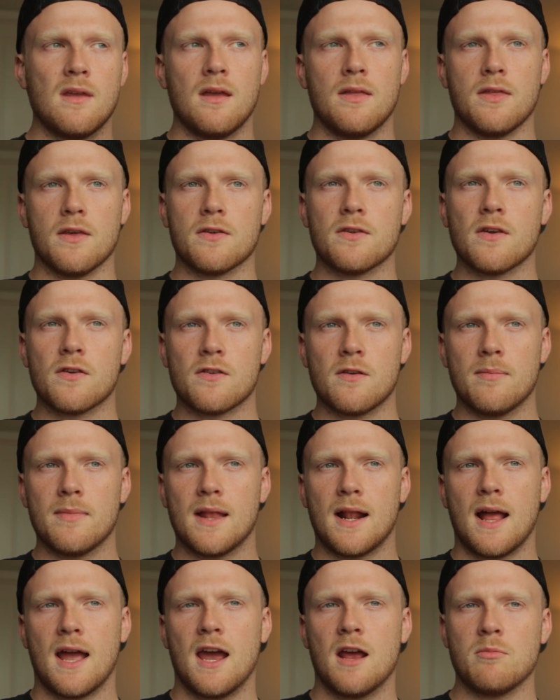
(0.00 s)
The system
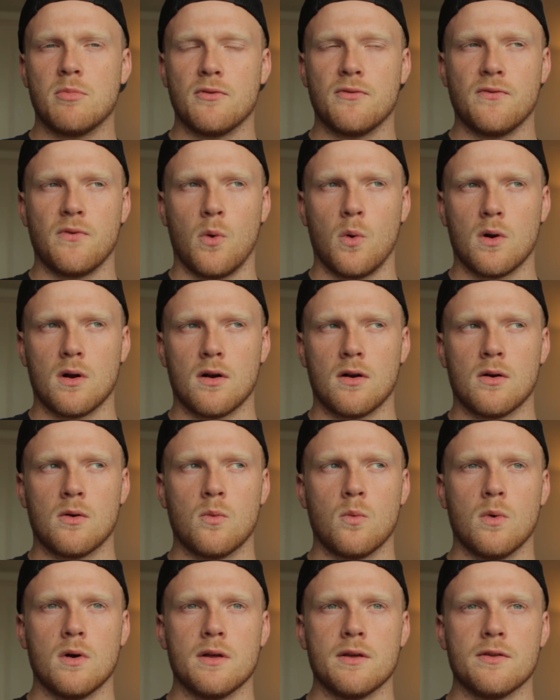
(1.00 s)
that I had before
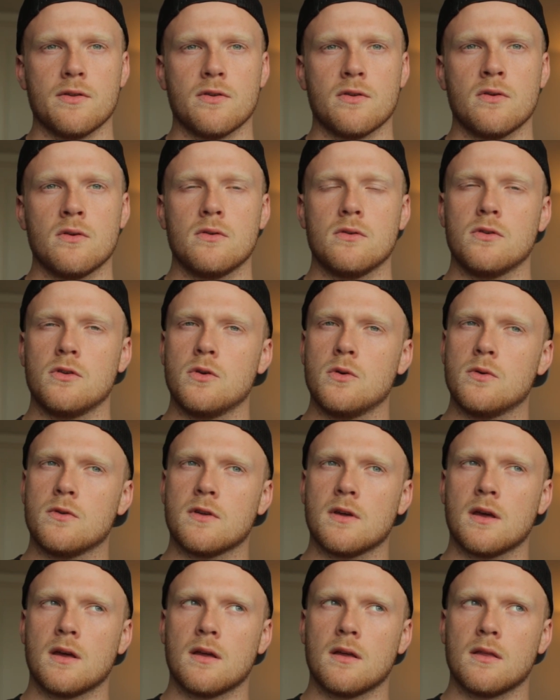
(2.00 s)
was
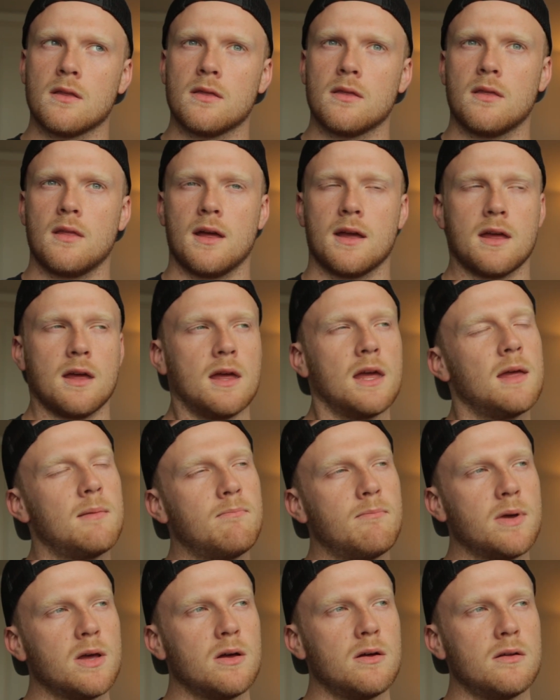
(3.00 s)
using like an
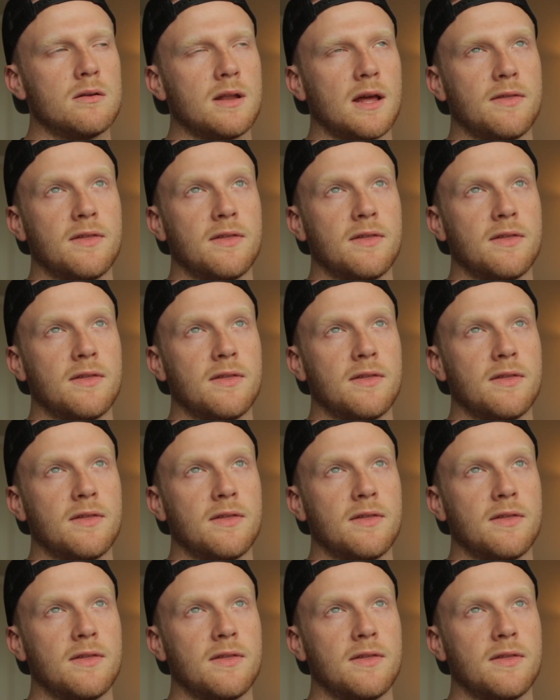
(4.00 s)
inbuilt,